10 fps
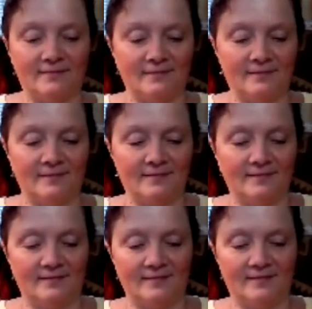
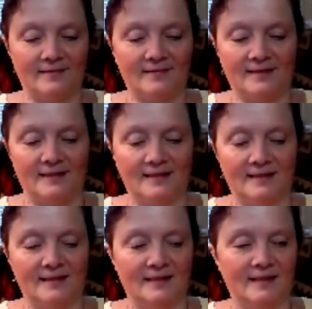
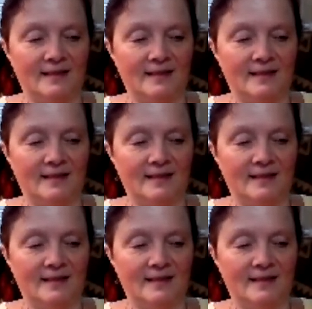No one is speaking in this clip.